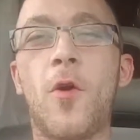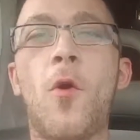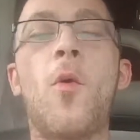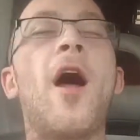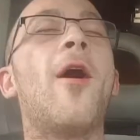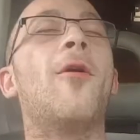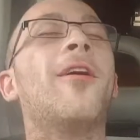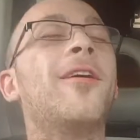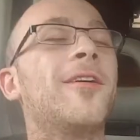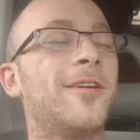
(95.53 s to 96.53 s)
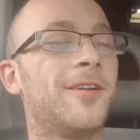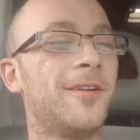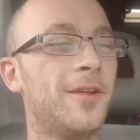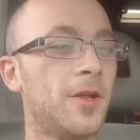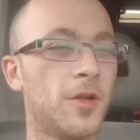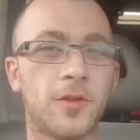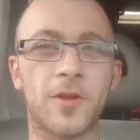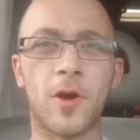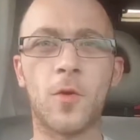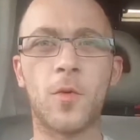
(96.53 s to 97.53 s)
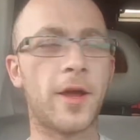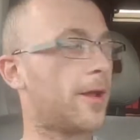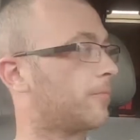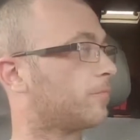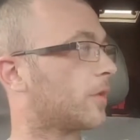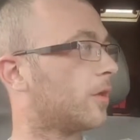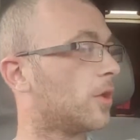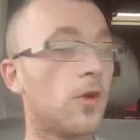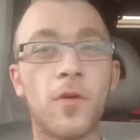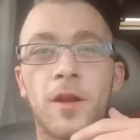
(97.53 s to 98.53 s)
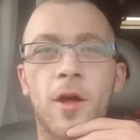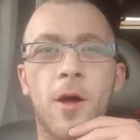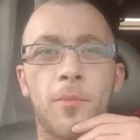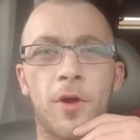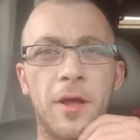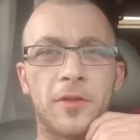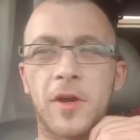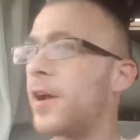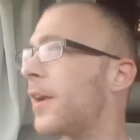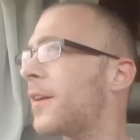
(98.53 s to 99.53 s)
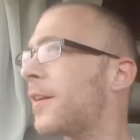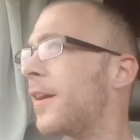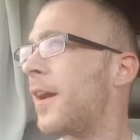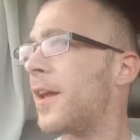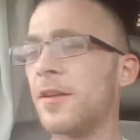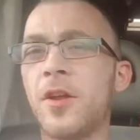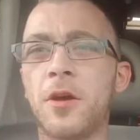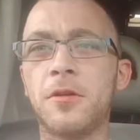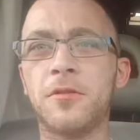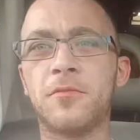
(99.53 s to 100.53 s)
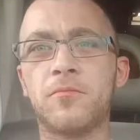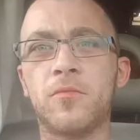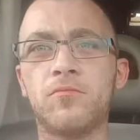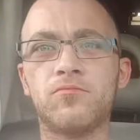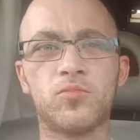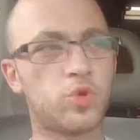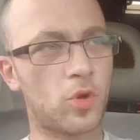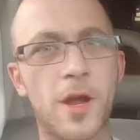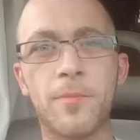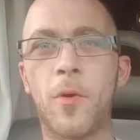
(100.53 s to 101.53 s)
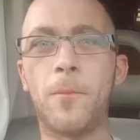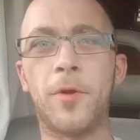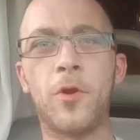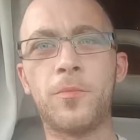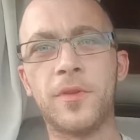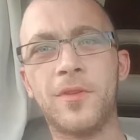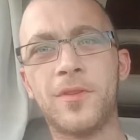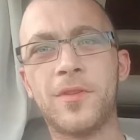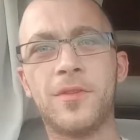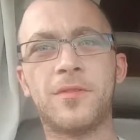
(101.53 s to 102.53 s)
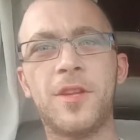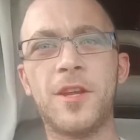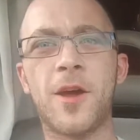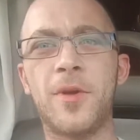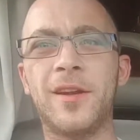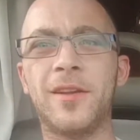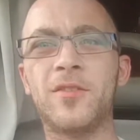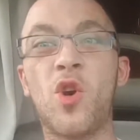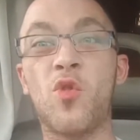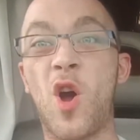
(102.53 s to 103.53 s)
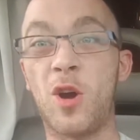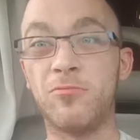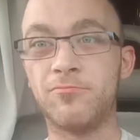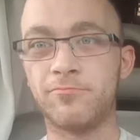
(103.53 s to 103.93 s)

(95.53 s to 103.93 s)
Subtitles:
Oh wow. So well, I'll pull out the kayak and I'll try pump it up and see how many things go wrong.